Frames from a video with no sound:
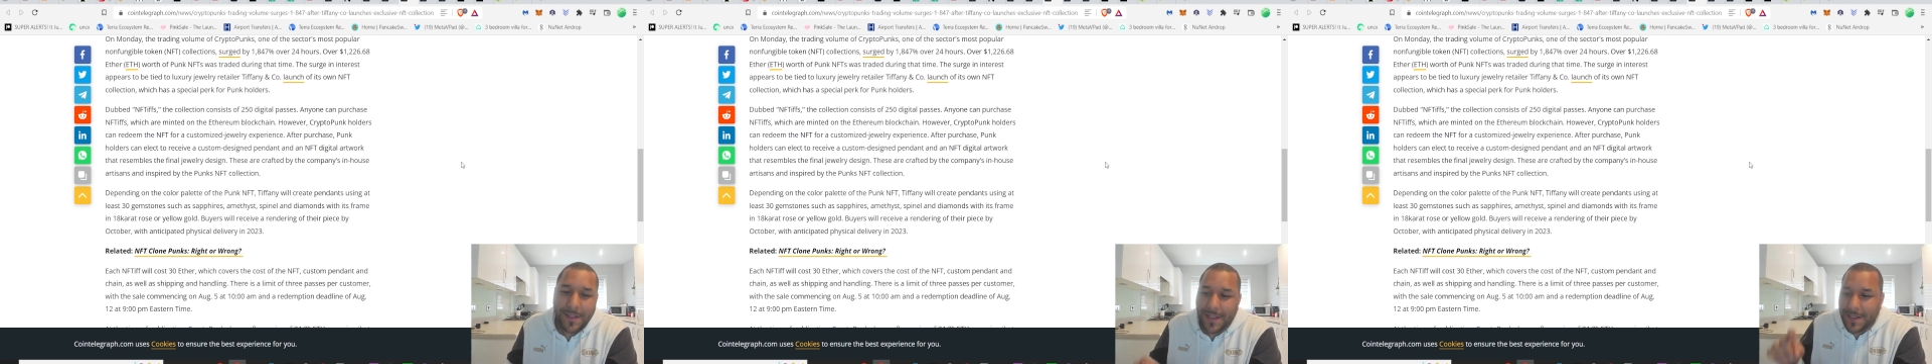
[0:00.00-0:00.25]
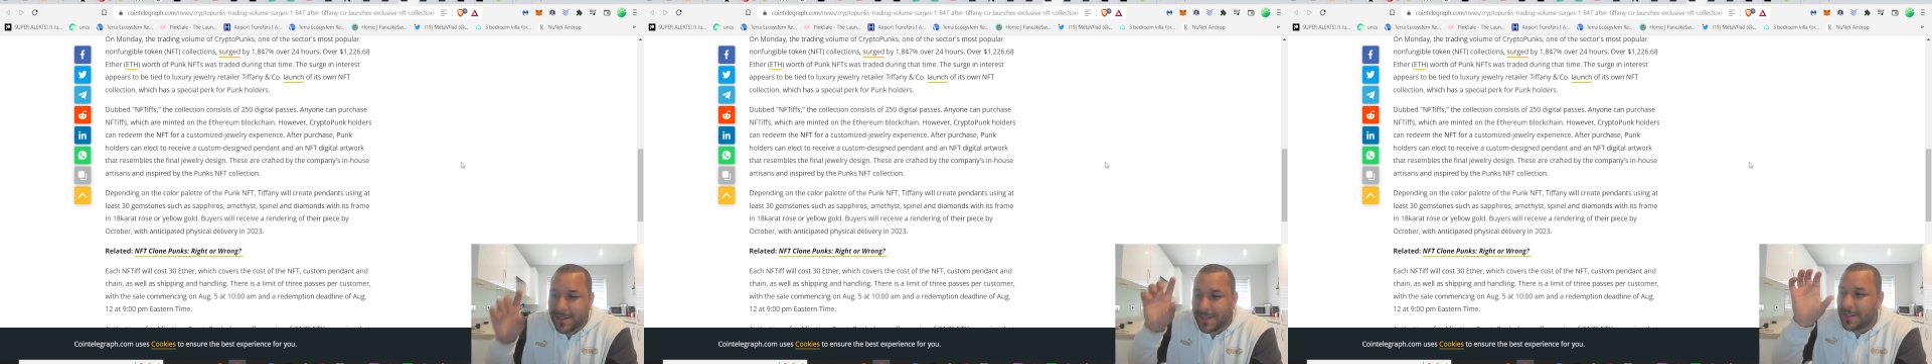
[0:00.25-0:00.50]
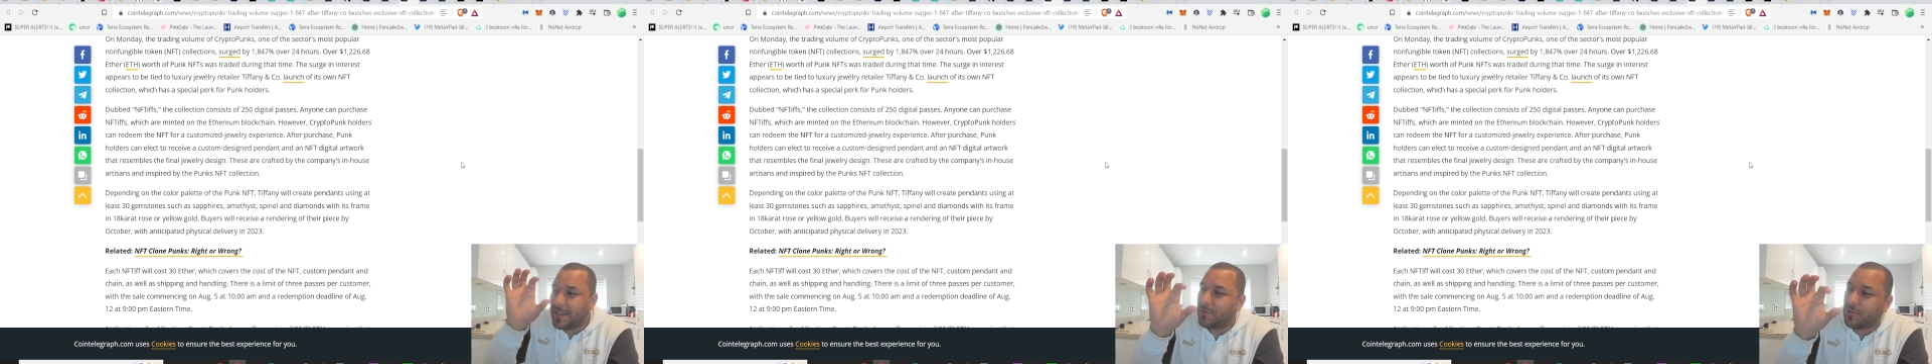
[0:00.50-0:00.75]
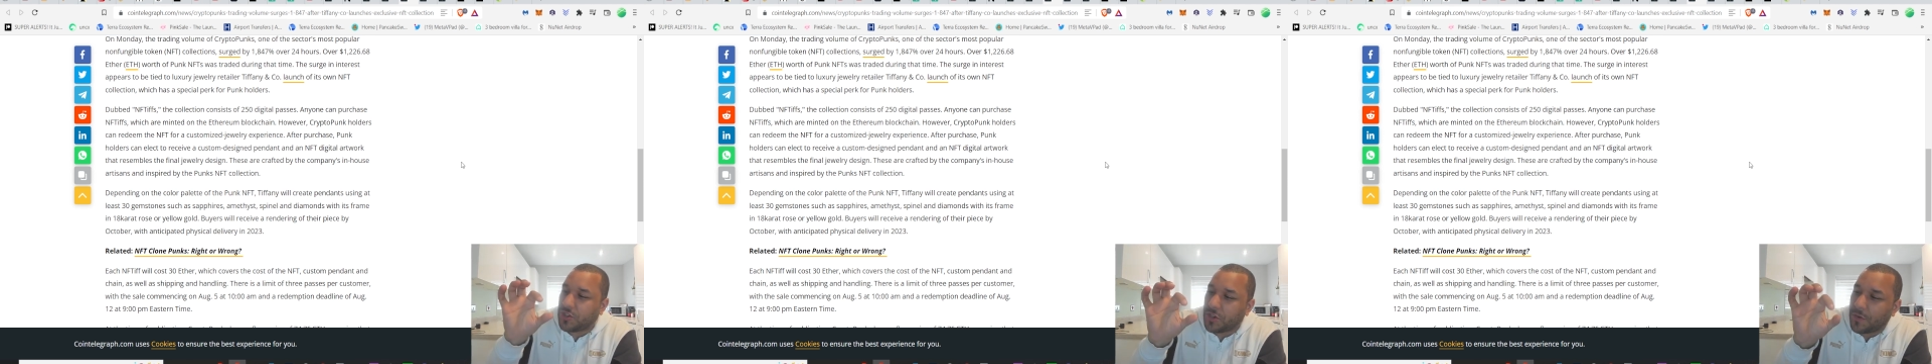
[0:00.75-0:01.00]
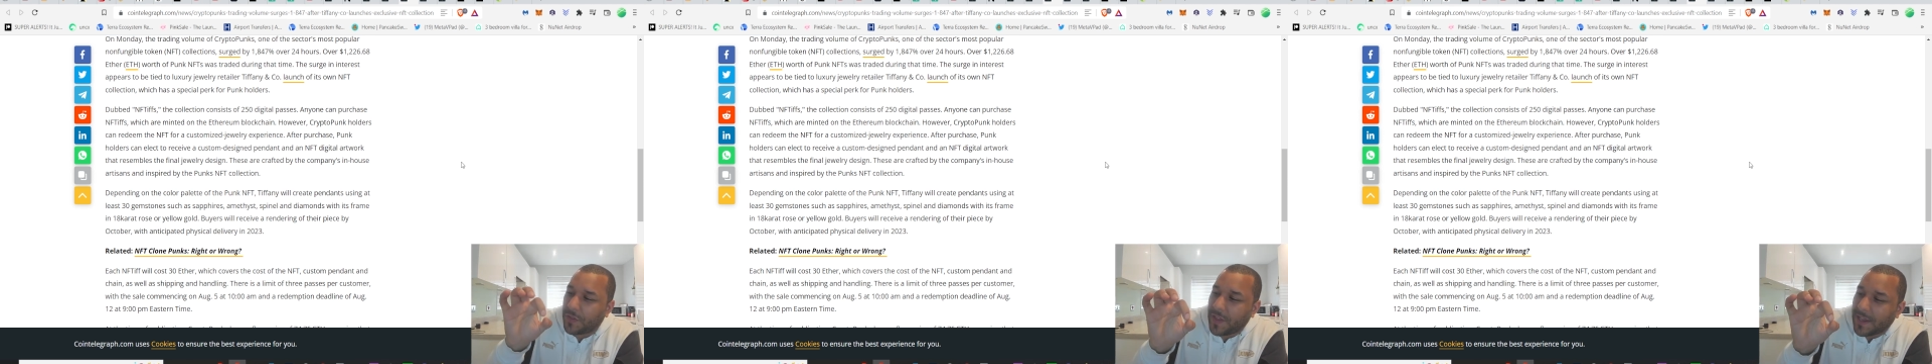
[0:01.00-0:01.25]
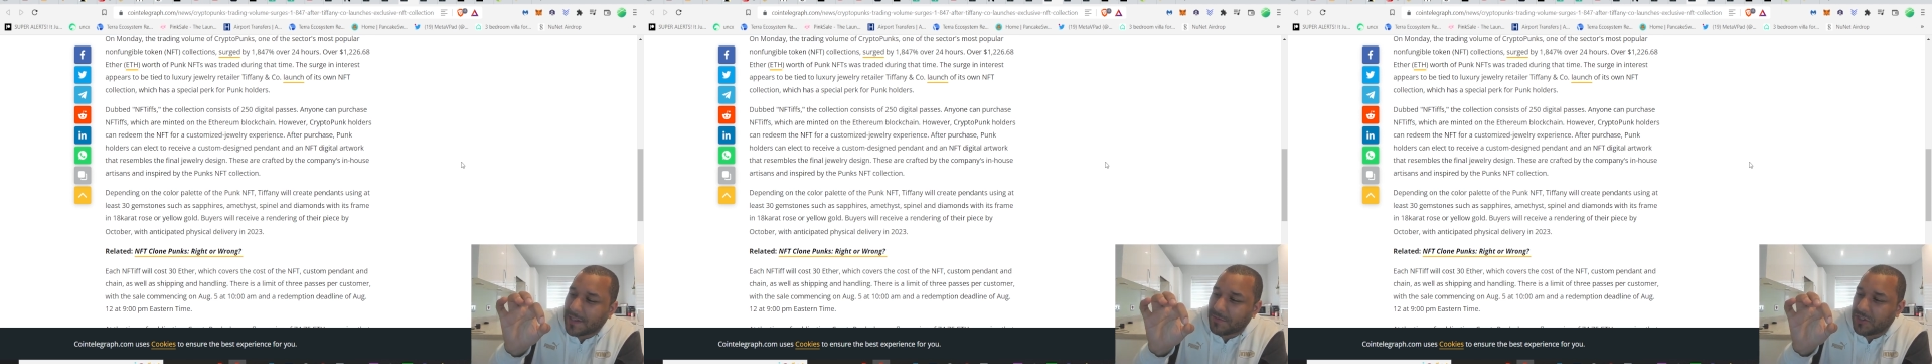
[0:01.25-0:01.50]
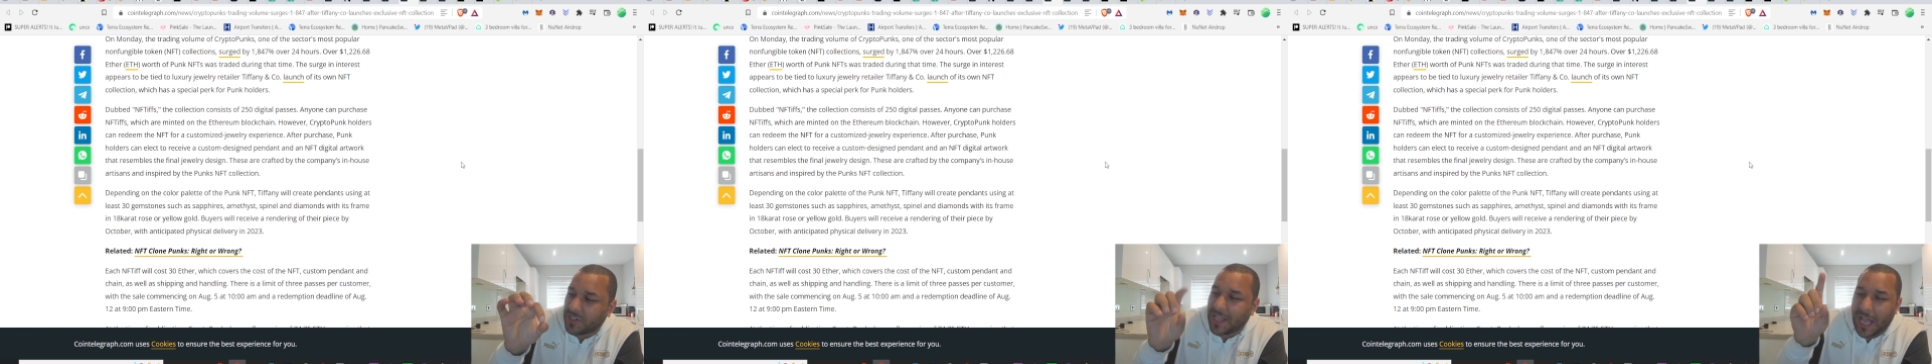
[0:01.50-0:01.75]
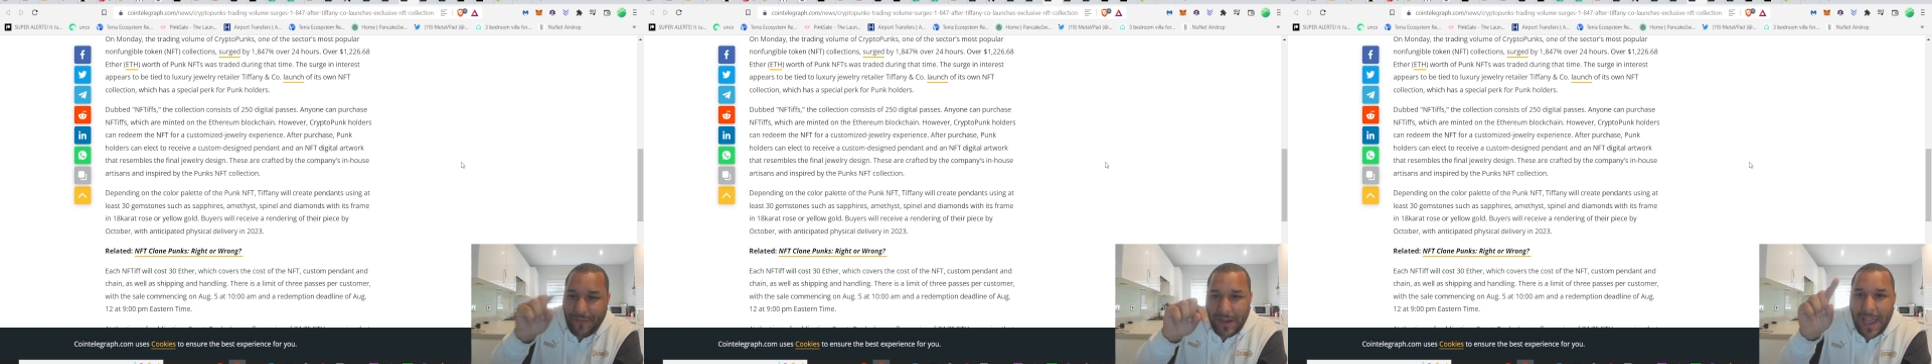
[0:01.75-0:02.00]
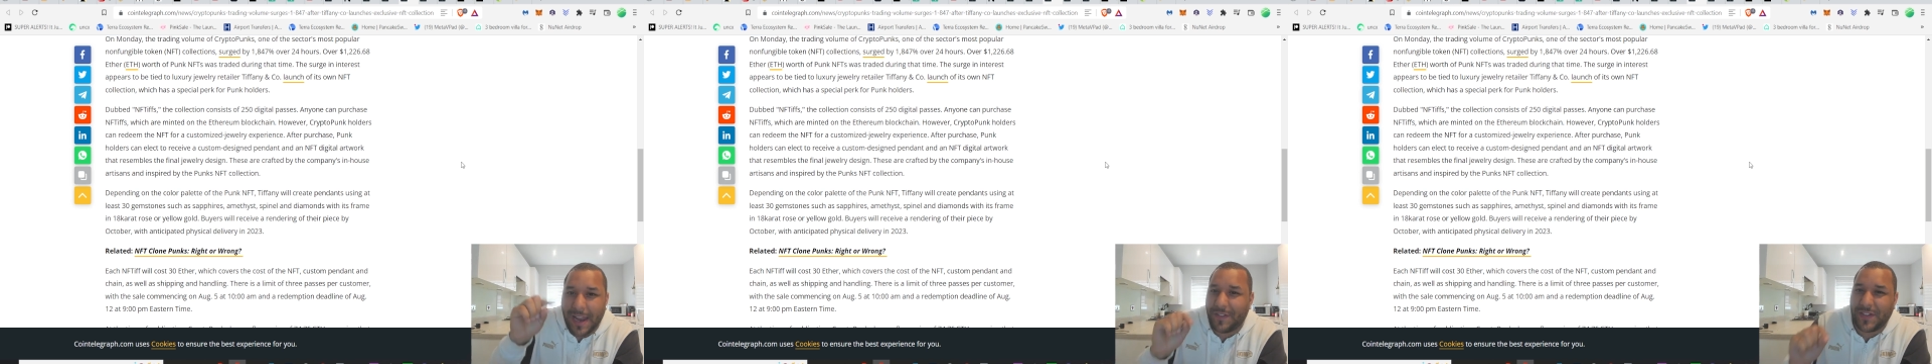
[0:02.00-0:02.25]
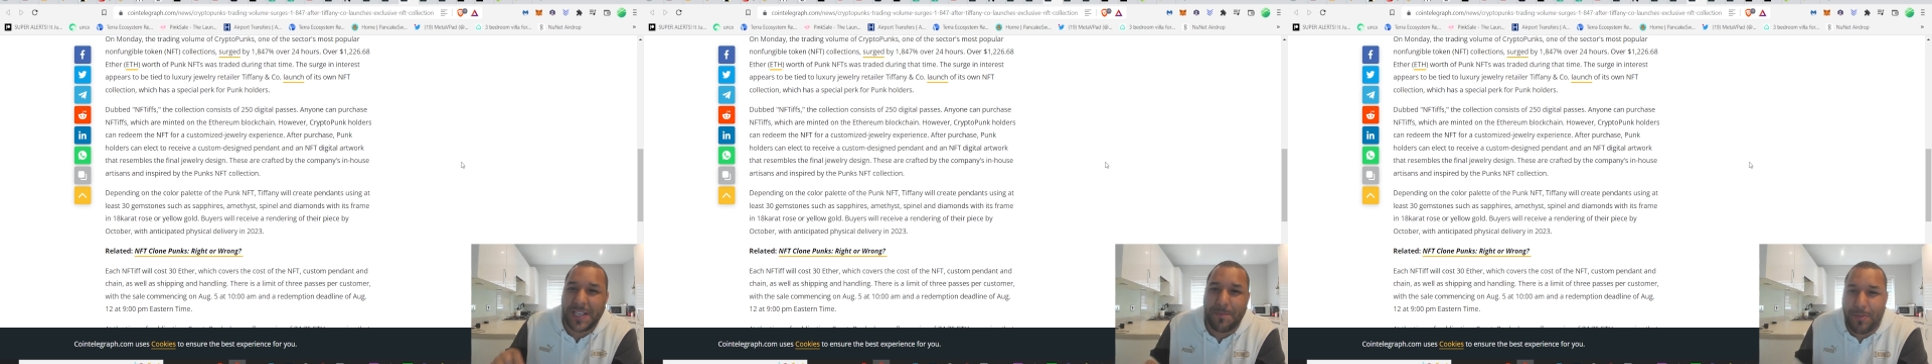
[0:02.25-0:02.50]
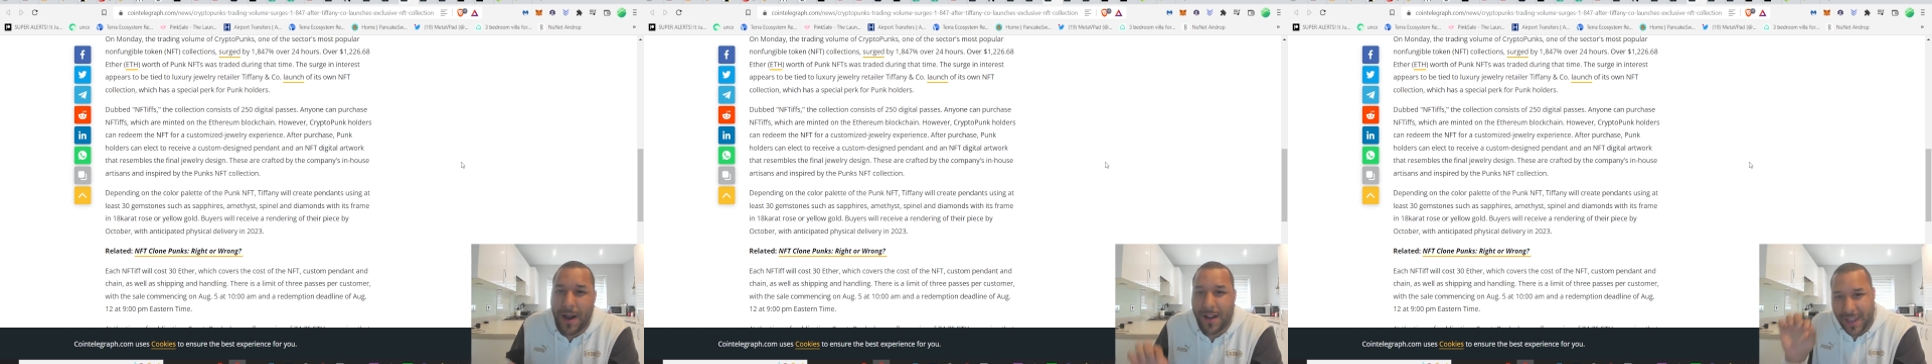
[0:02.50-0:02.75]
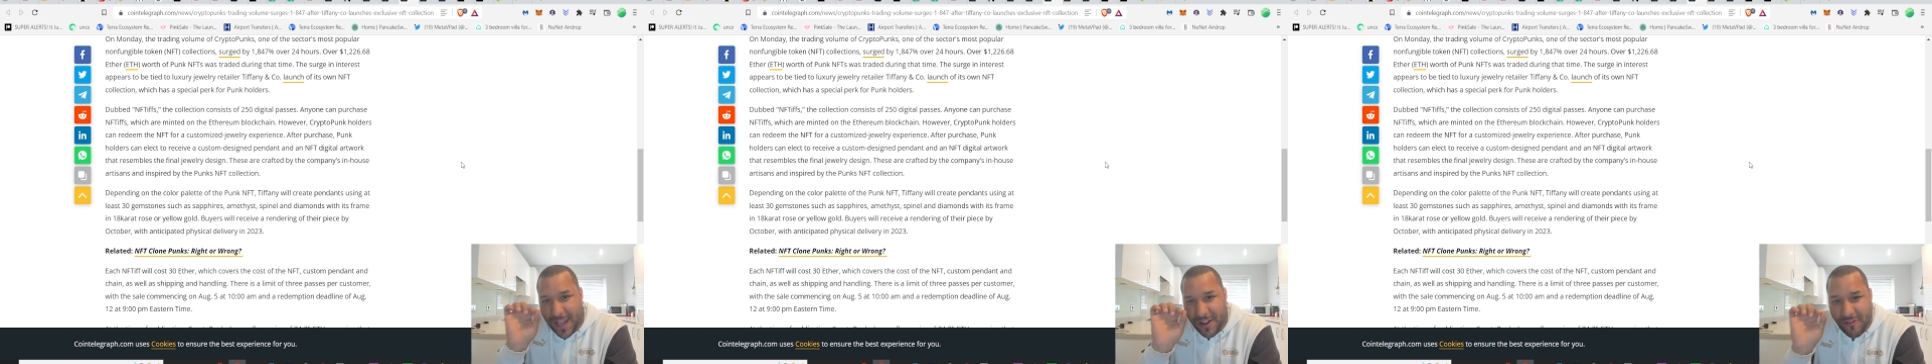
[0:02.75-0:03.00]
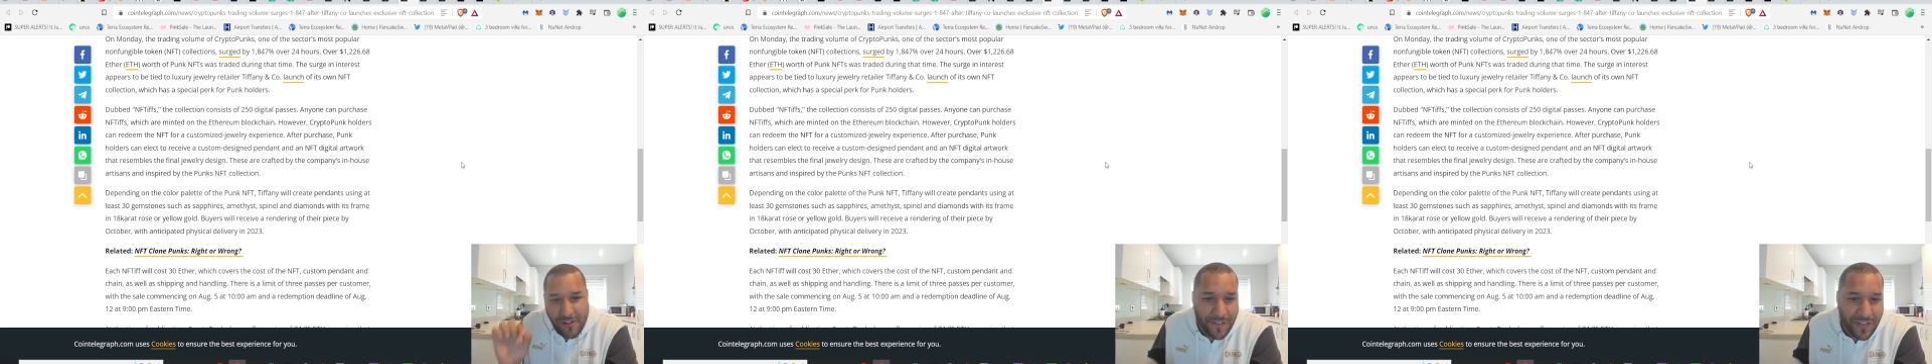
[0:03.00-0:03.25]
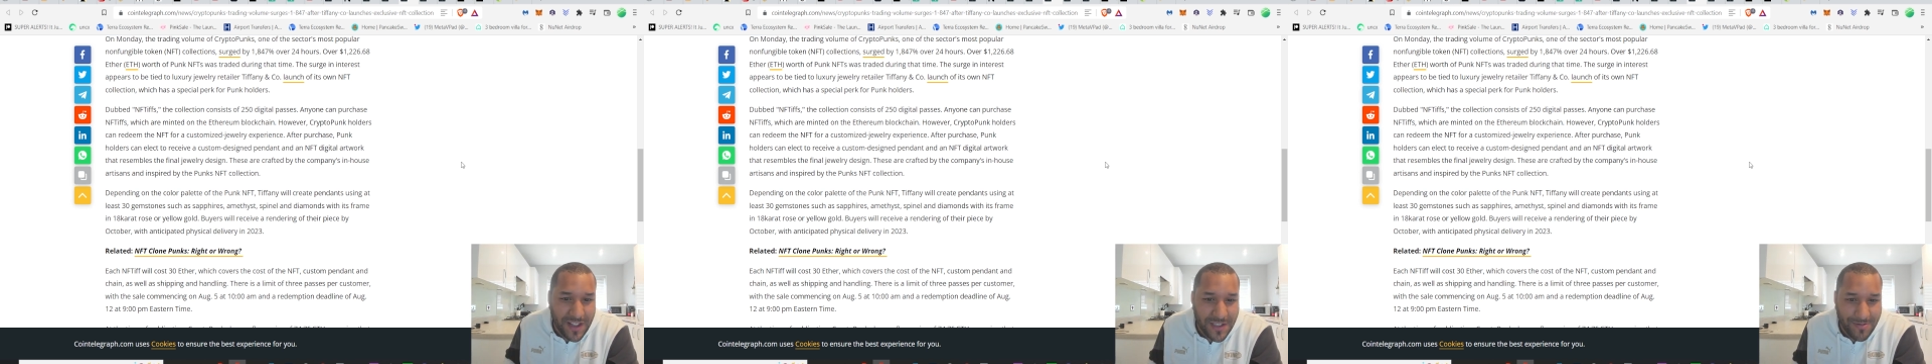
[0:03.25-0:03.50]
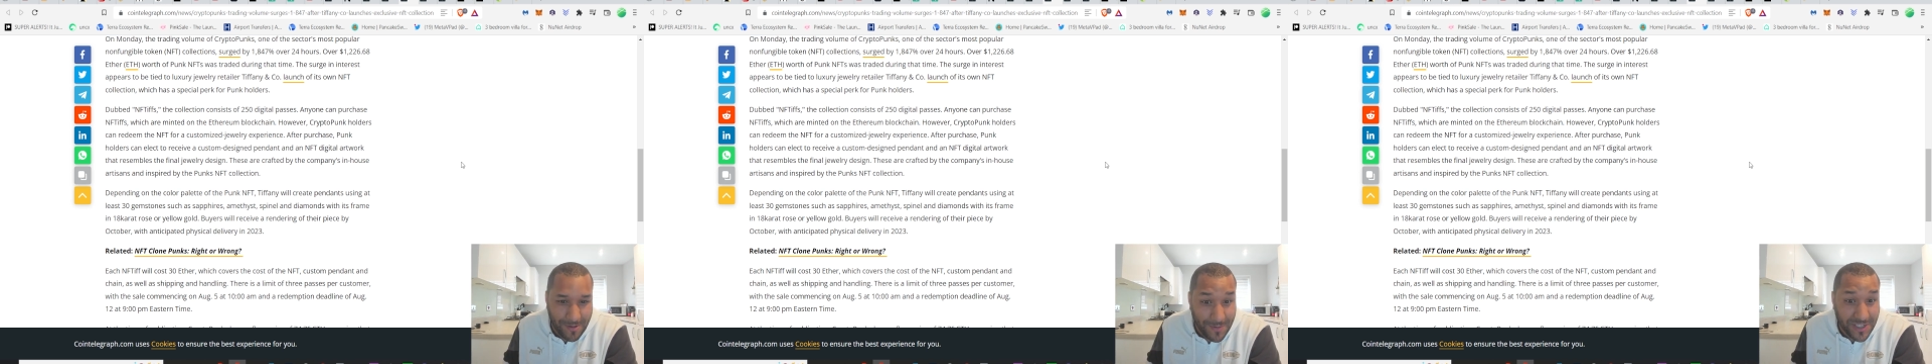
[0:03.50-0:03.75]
these little jewel things would just have an NFT punk engraved into it,